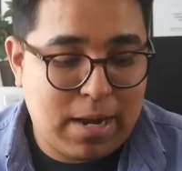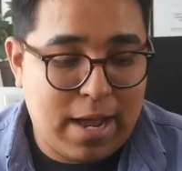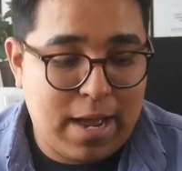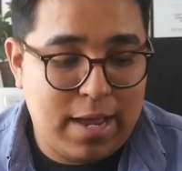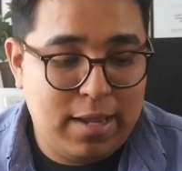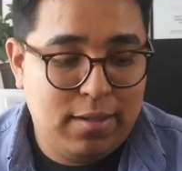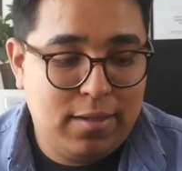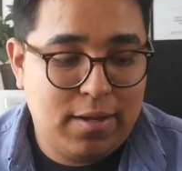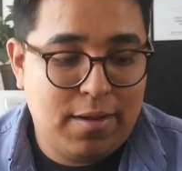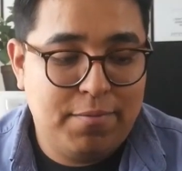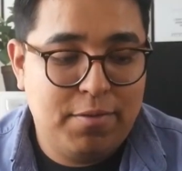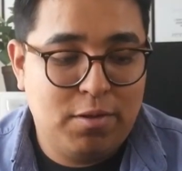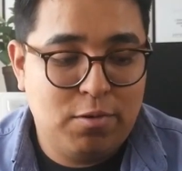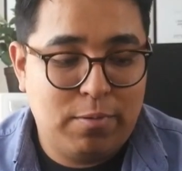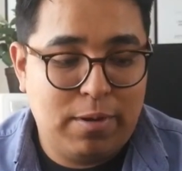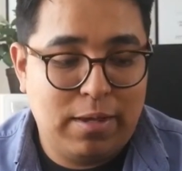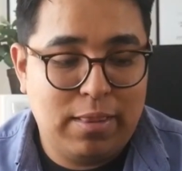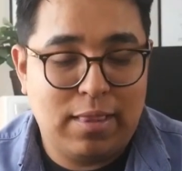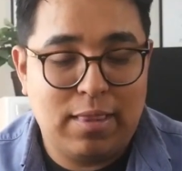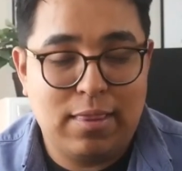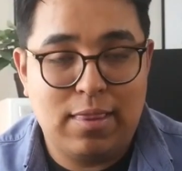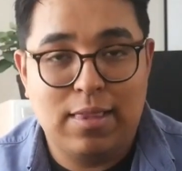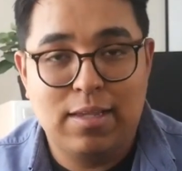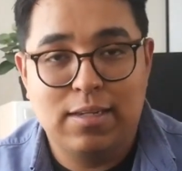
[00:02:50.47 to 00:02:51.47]
I love the way
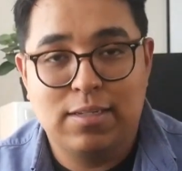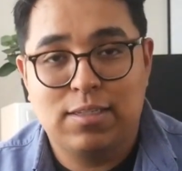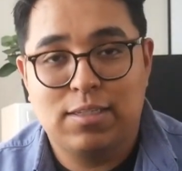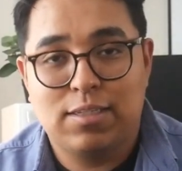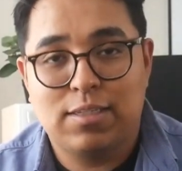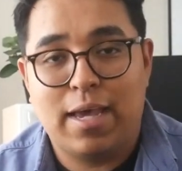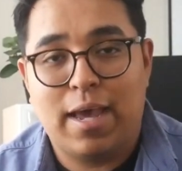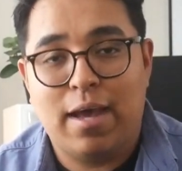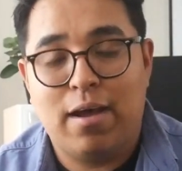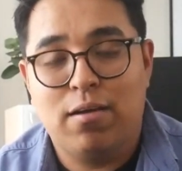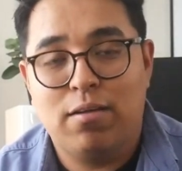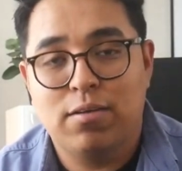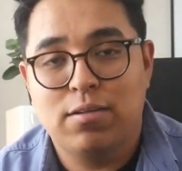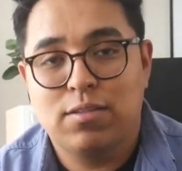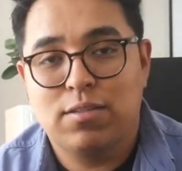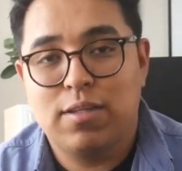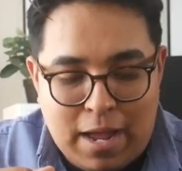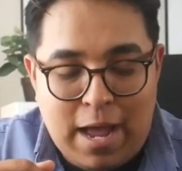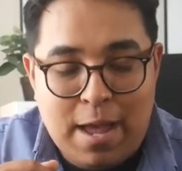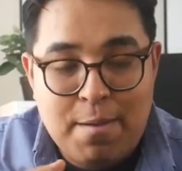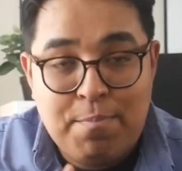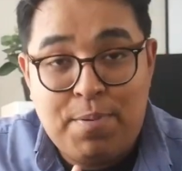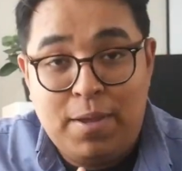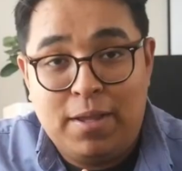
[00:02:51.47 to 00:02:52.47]
that this sounds.
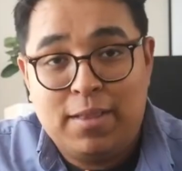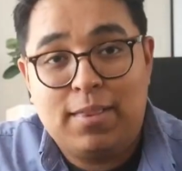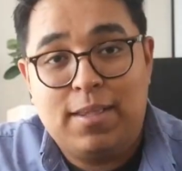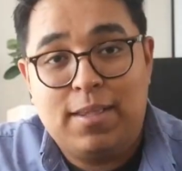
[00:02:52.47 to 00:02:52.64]
I picked